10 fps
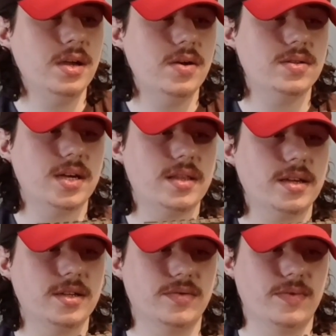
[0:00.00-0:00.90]
which I think
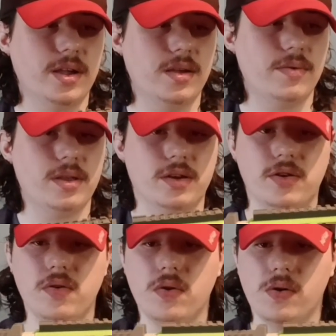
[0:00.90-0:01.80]
is really, really
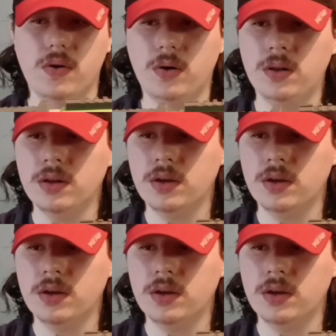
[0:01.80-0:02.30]
cool